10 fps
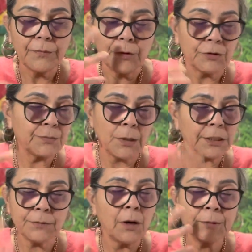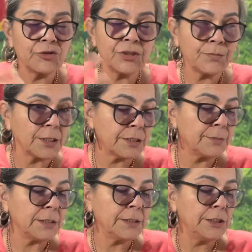responsible, how much
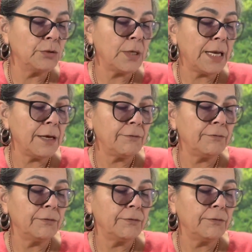responsibility you have,